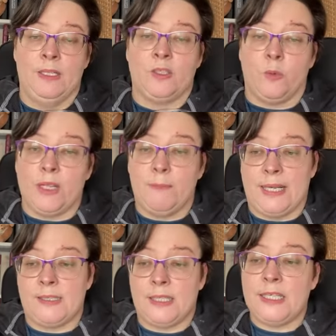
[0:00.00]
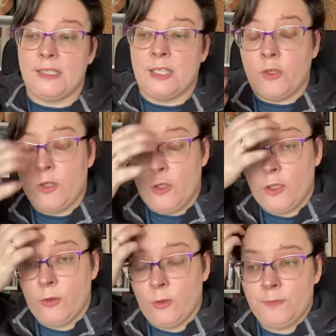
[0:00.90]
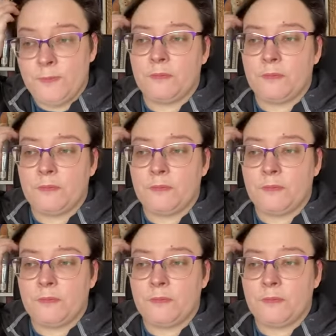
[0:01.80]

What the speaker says: So one of the best things that you can do,